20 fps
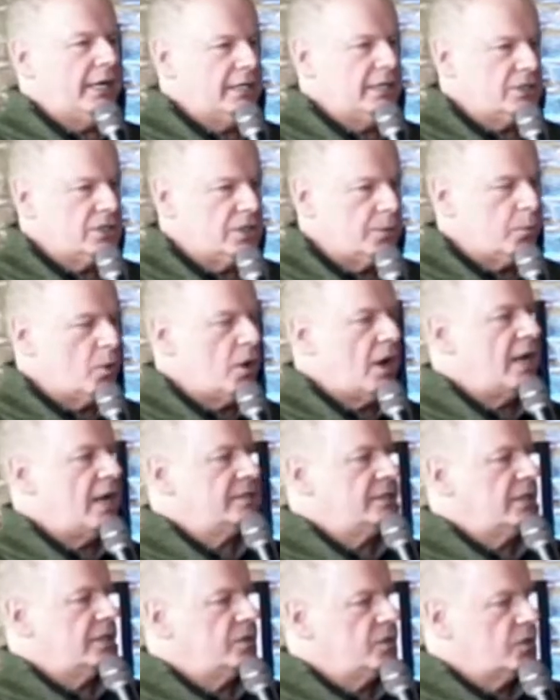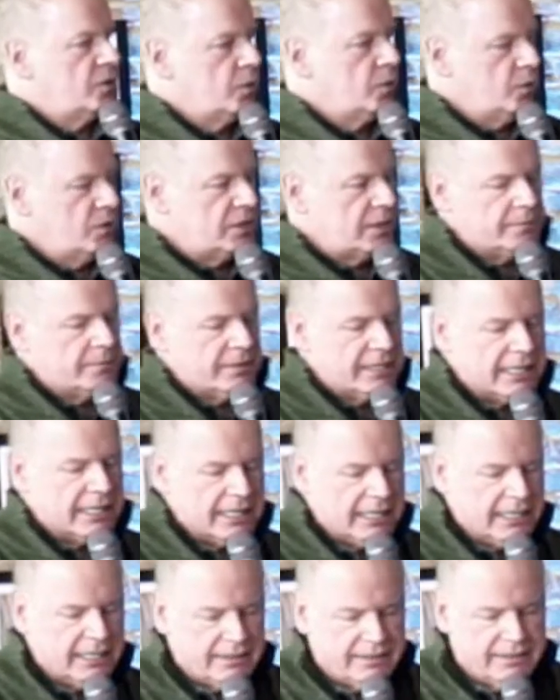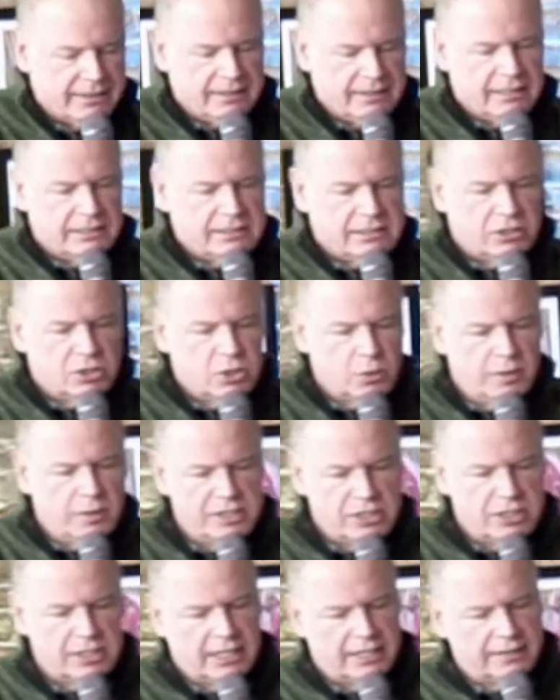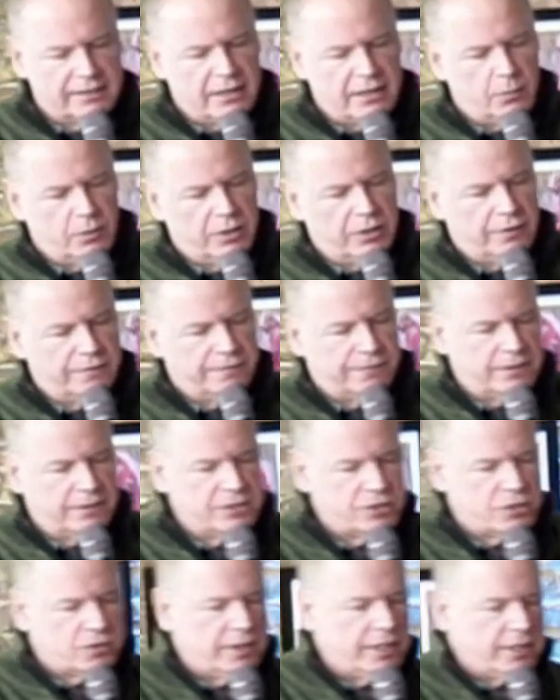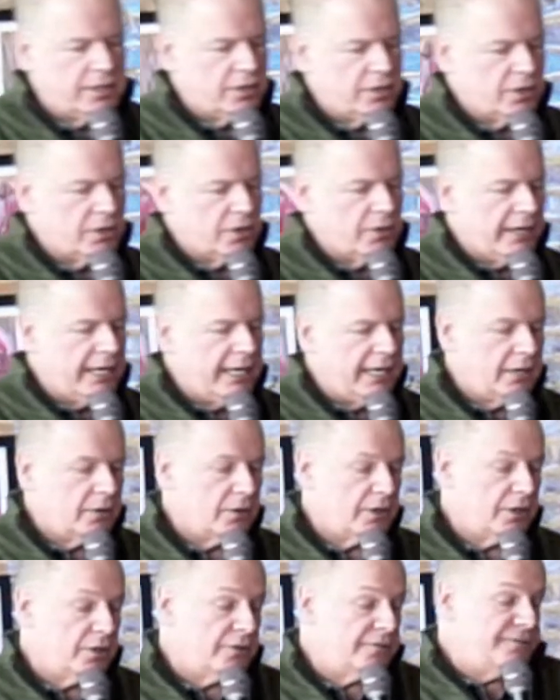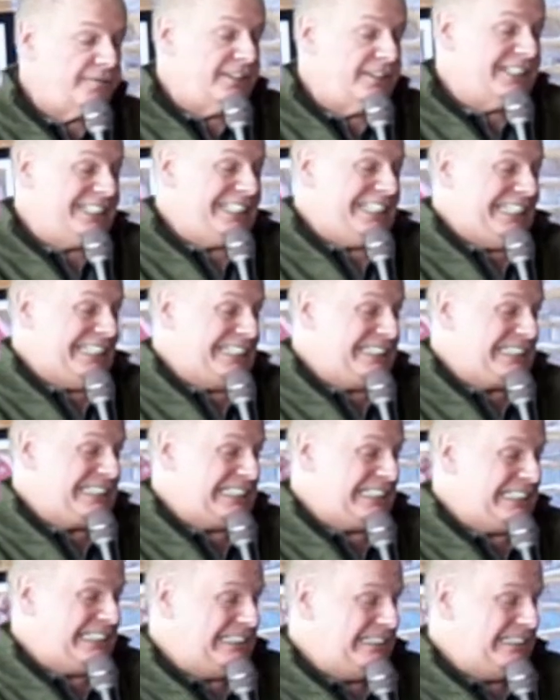to process through something like a situation like that where you're frustrated or you're angry or you're feeling guilty.